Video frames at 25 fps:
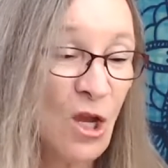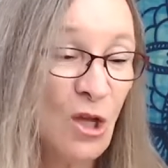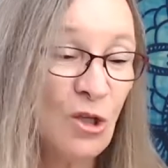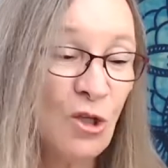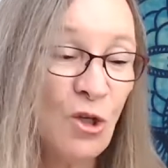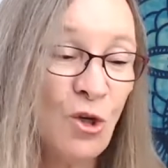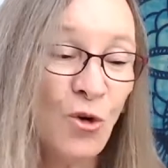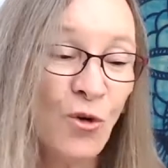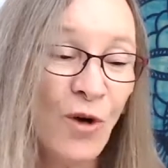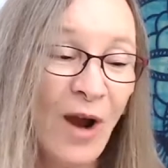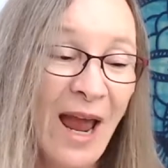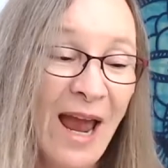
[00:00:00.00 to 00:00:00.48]

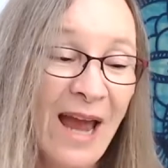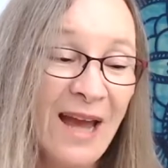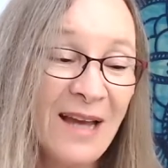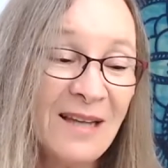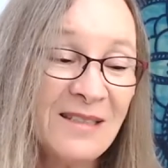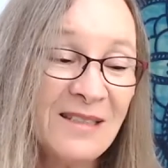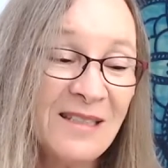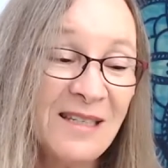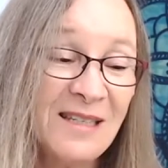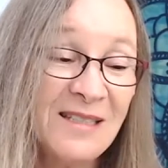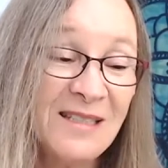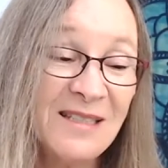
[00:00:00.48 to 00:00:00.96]
Your
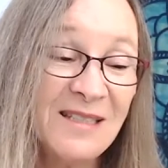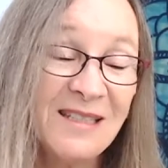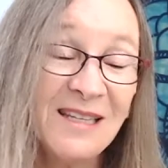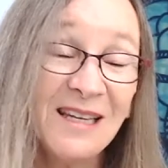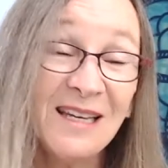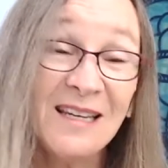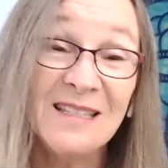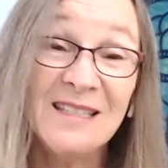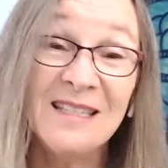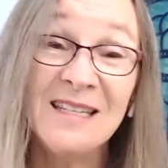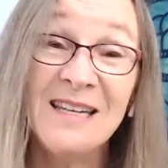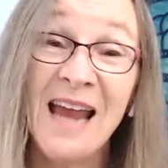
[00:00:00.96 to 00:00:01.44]
essence
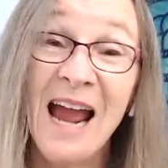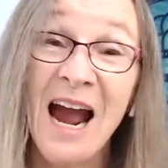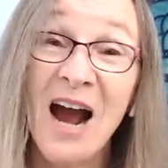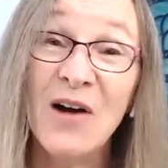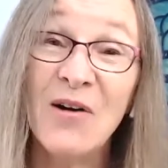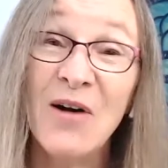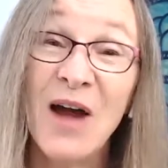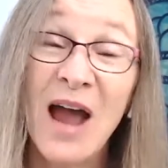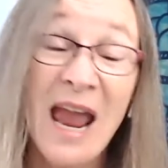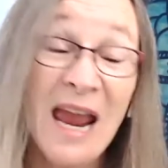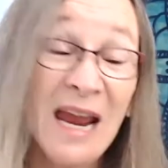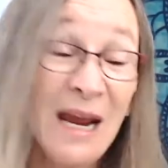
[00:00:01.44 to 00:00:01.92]
is
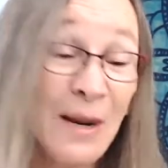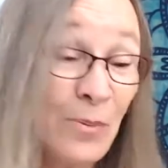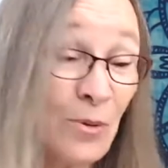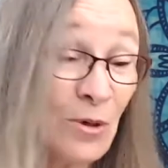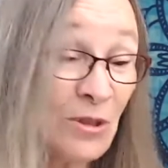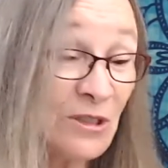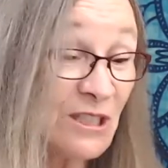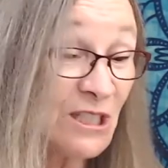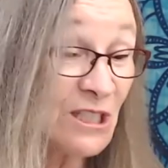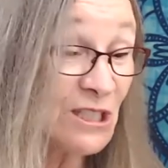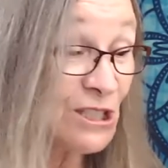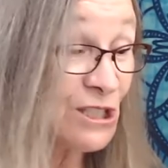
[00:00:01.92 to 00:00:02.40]
now
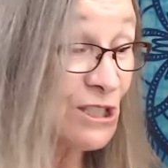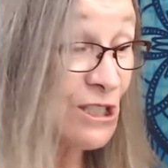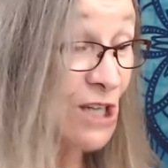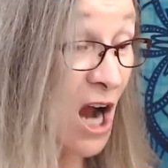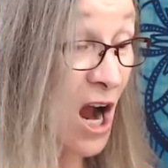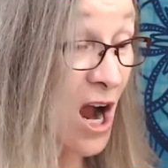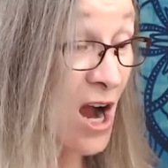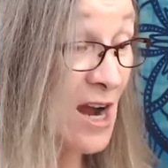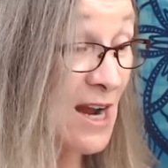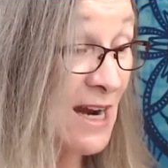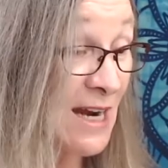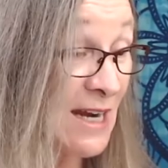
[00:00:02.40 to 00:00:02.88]
able to
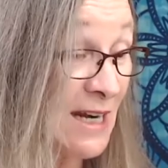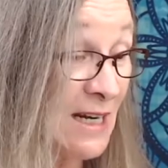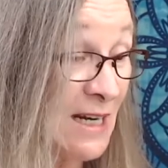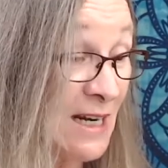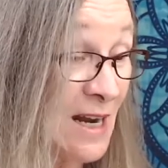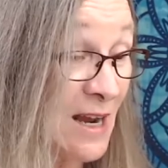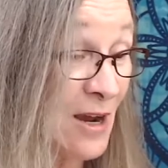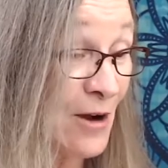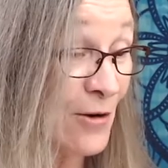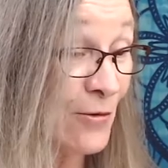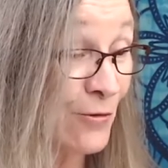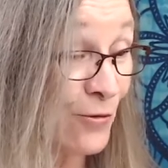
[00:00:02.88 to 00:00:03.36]

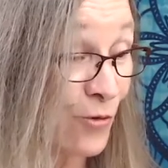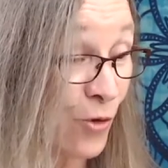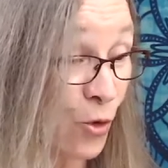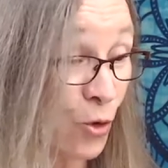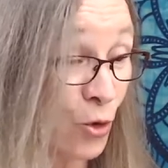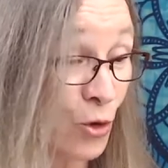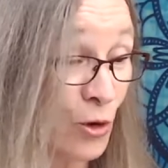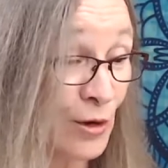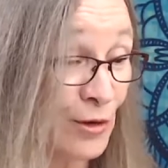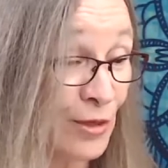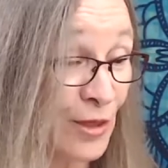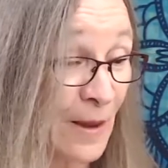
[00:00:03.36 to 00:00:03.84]
shine
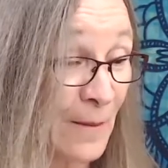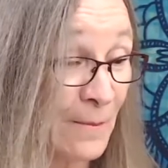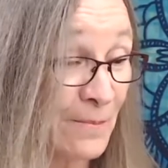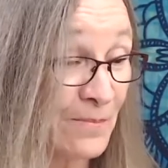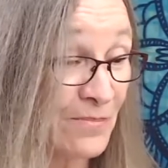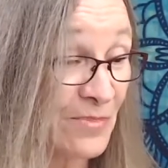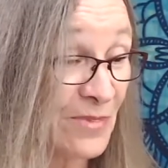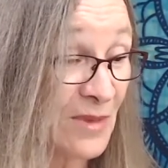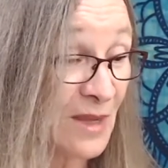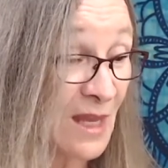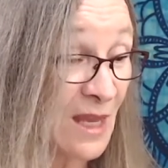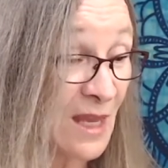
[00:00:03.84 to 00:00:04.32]
forth.
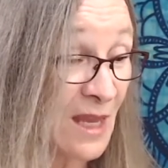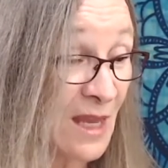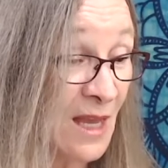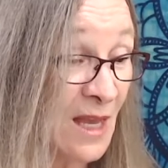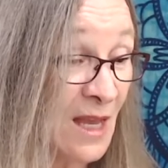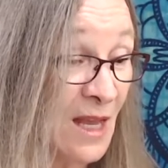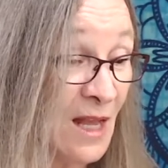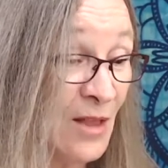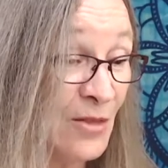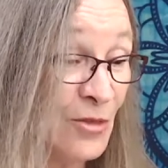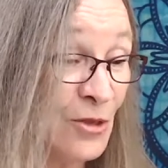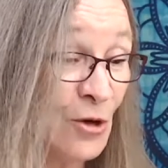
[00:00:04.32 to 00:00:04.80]

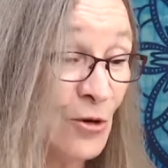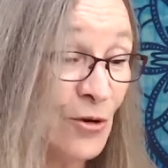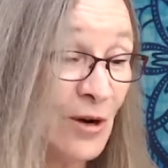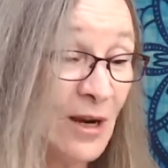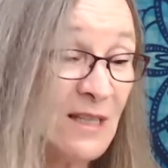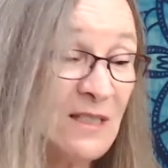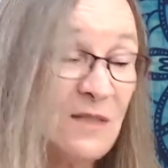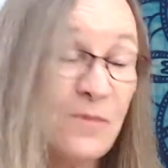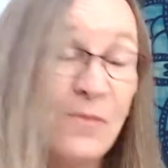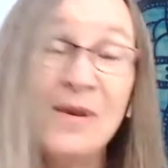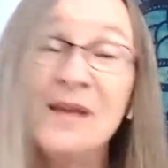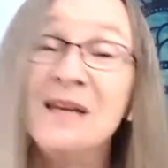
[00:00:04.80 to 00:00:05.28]
There
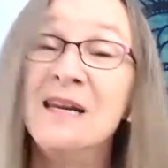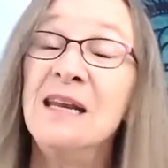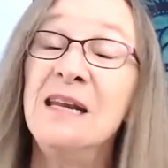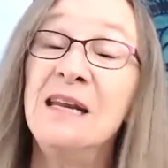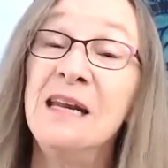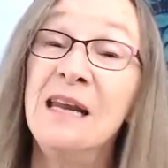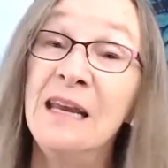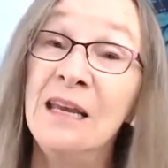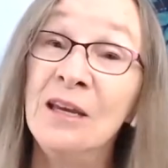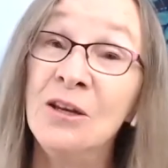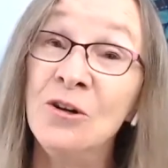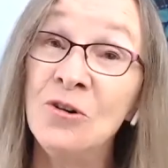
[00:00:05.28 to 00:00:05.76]
has been an
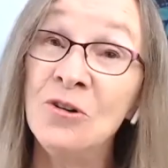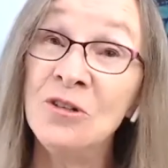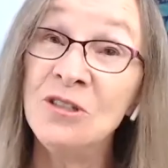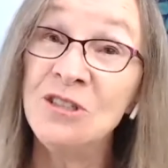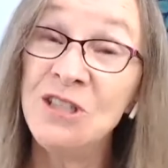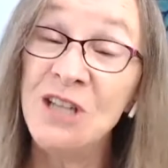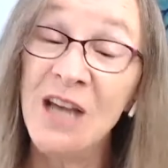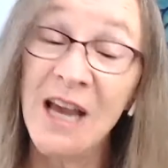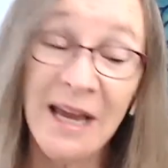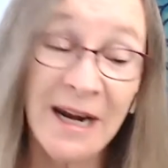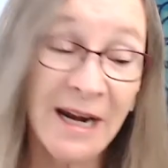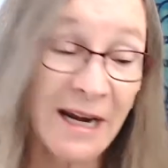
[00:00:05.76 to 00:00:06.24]

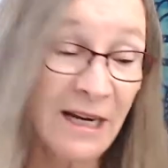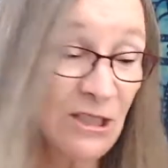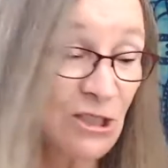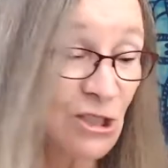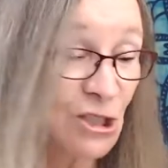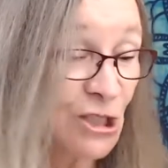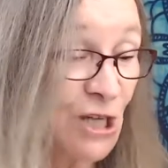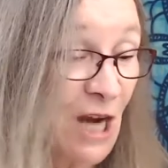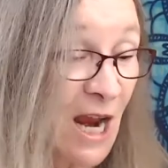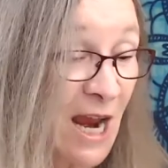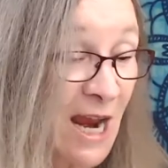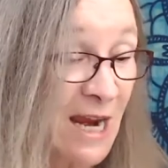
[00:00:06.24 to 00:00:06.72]
energetic
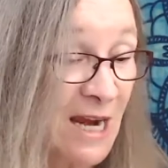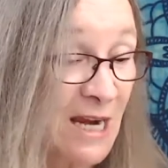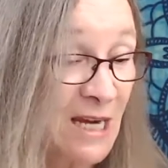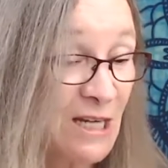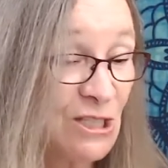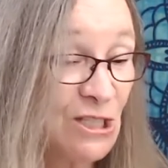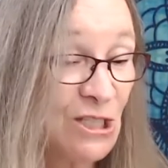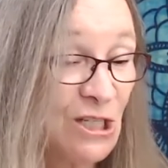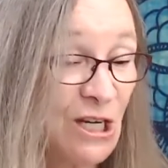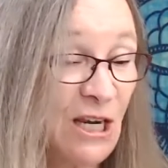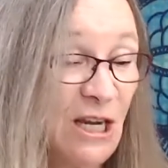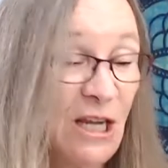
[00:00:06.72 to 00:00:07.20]

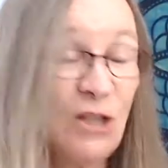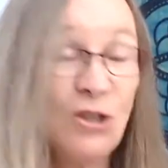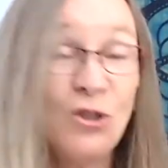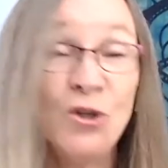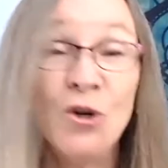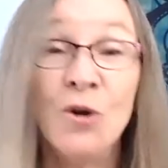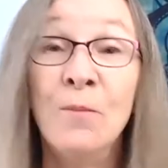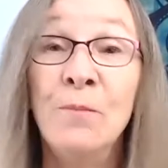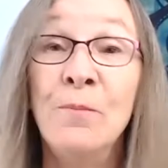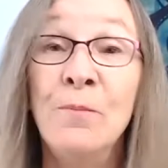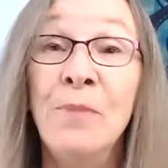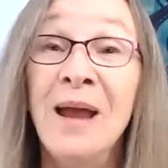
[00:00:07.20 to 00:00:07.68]
change in
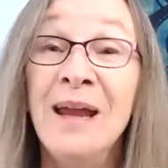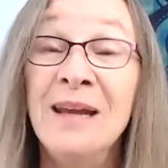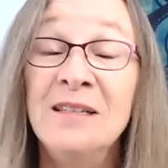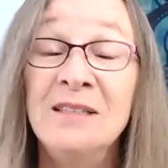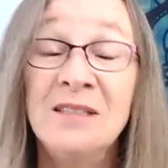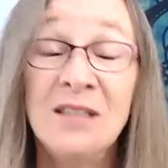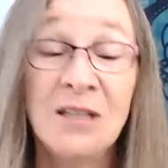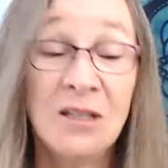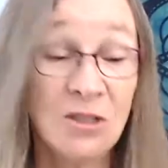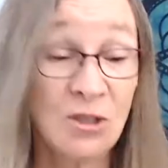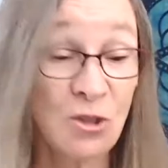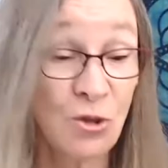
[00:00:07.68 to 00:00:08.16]
your
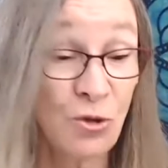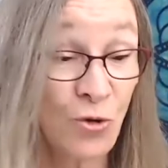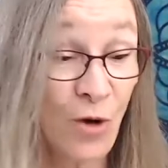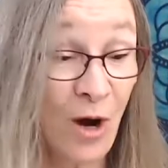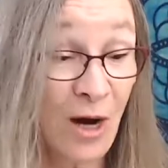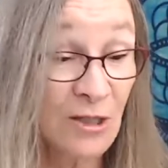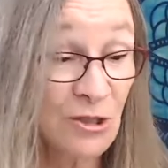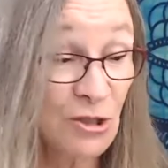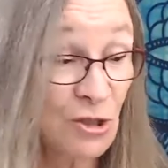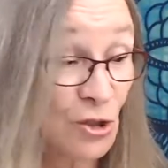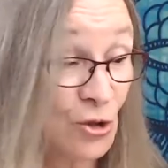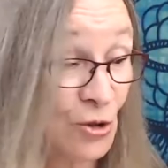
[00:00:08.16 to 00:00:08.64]
basic
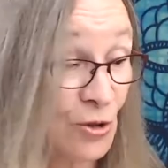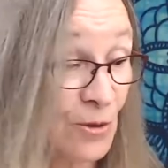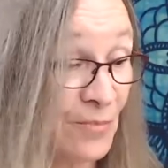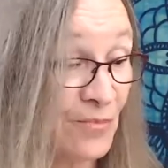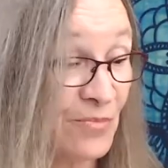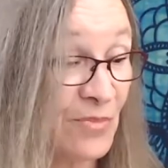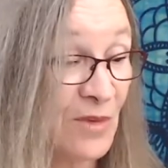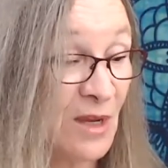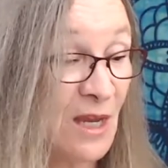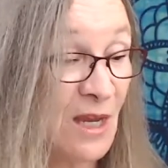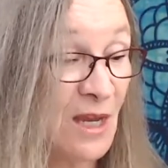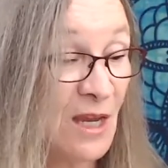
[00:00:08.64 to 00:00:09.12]
structure,
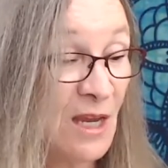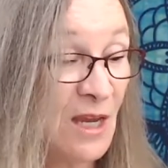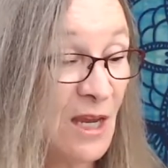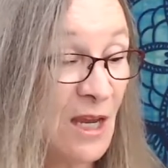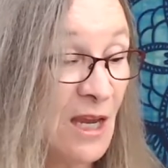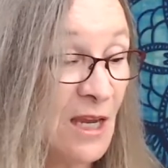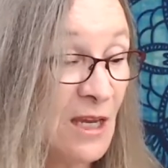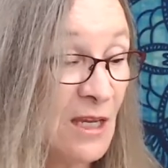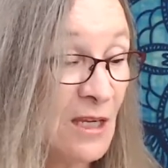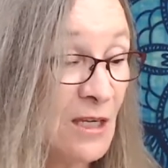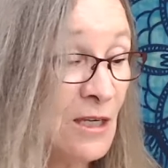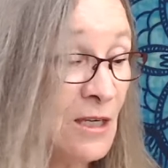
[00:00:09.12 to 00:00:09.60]

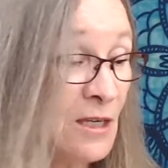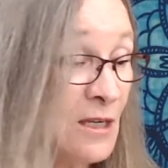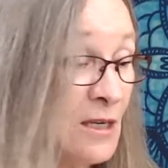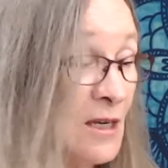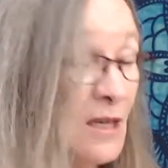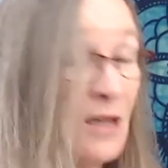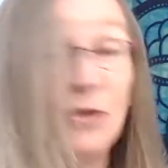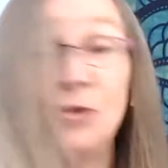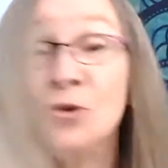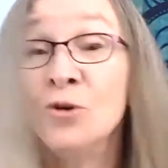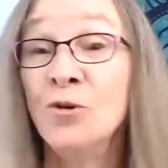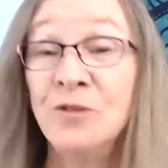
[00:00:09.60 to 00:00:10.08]
in
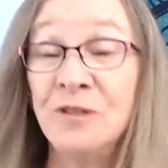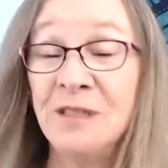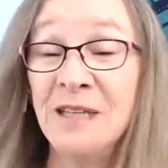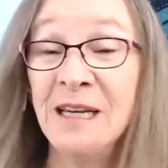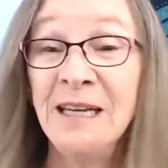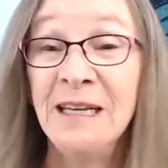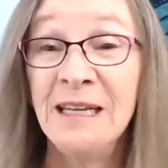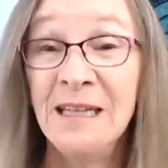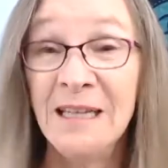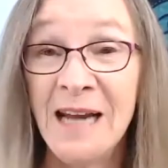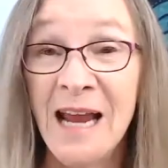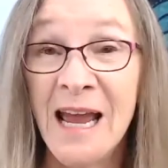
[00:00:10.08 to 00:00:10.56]
your
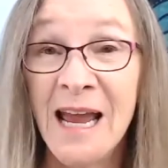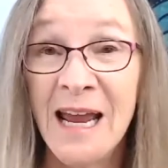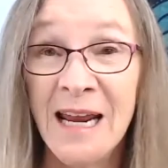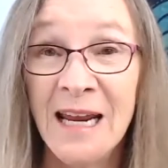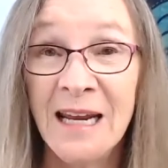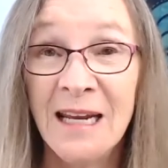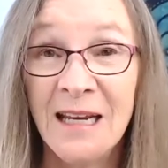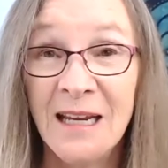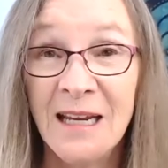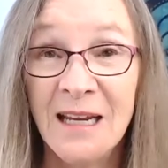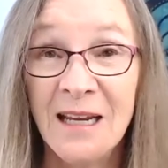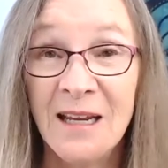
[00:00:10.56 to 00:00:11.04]

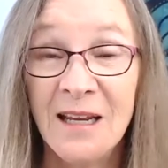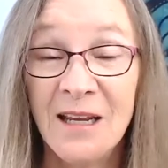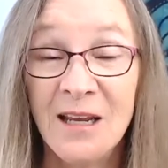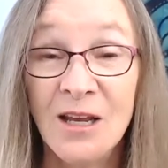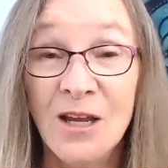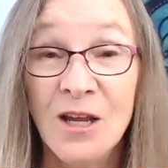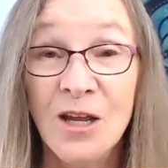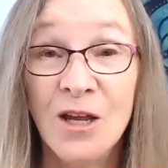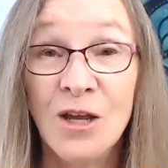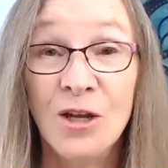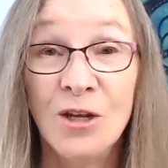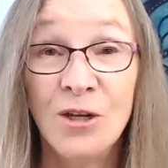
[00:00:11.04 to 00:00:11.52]
DNA.
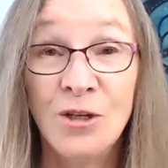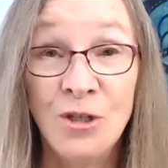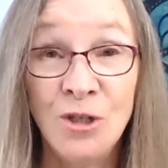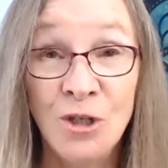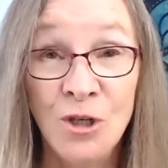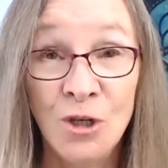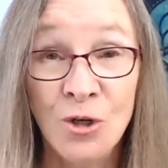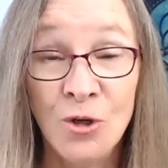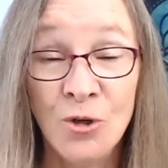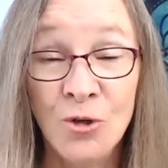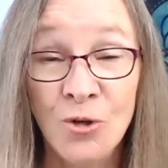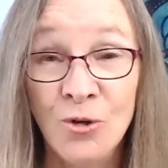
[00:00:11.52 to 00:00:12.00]

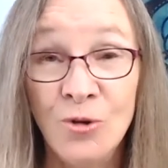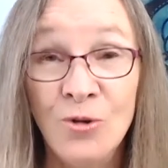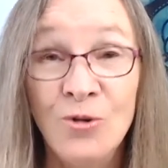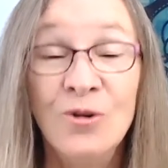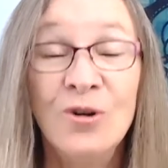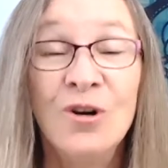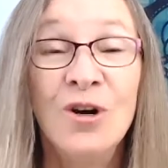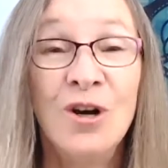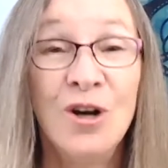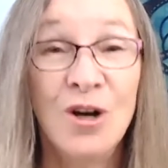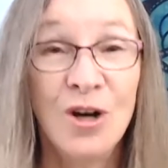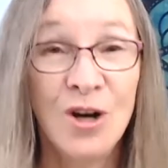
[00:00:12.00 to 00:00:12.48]
You
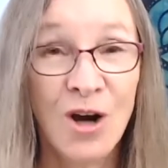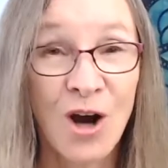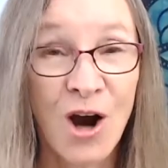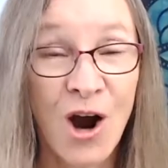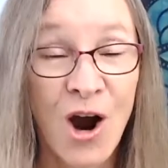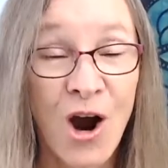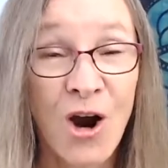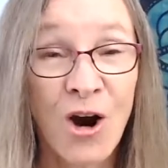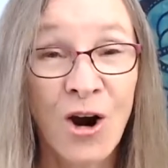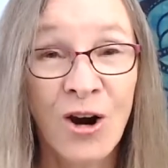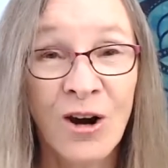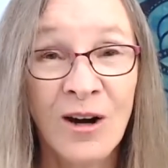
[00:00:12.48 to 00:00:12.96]

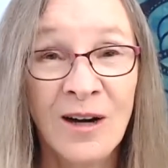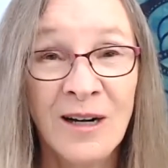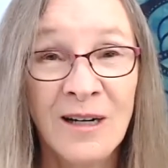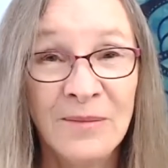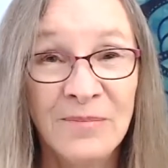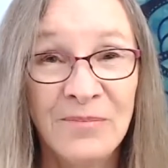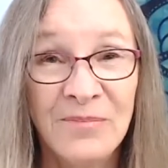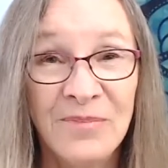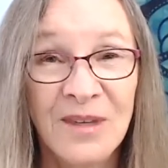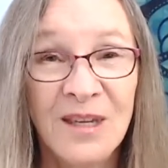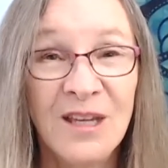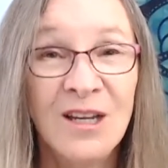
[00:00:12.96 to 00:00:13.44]
are
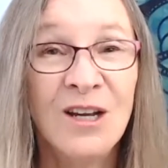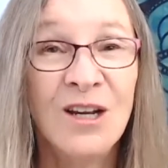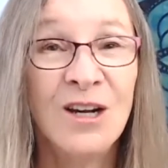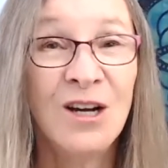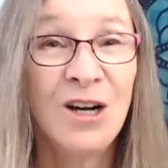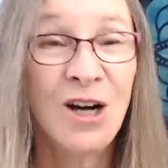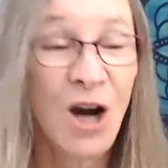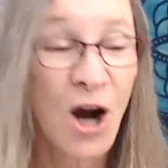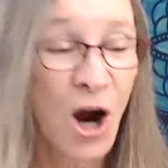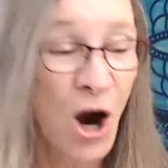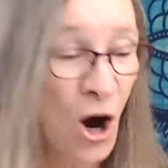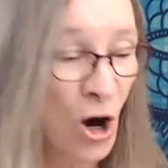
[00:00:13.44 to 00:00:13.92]

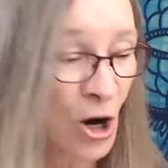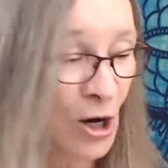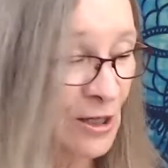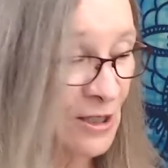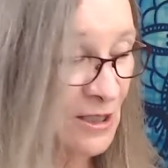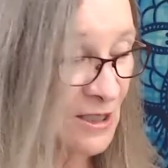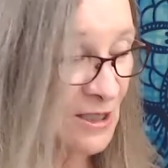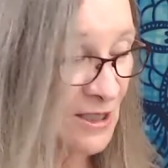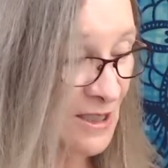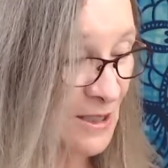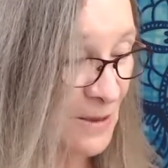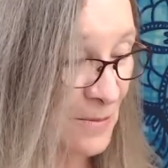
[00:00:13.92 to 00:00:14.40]

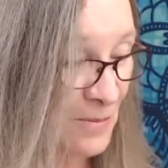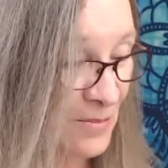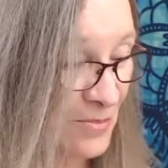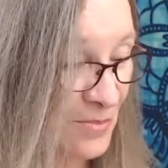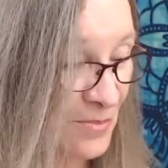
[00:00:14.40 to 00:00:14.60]
art.